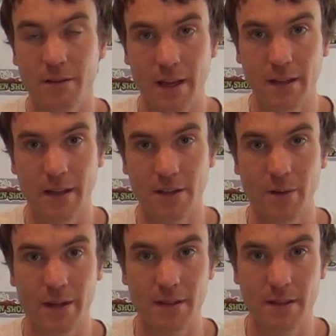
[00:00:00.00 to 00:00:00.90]

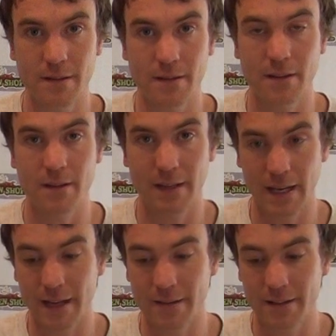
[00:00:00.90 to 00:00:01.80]
10-10-20 is the
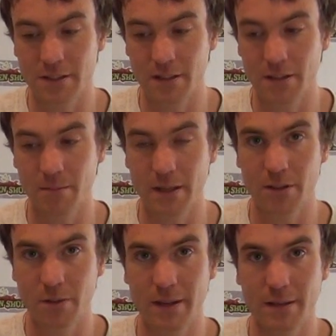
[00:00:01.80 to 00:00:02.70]
last digit being
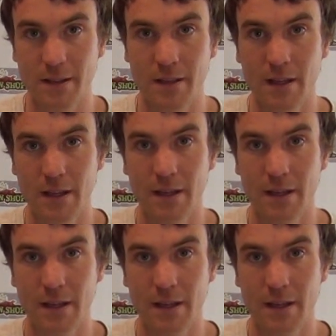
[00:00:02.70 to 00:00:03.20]
20,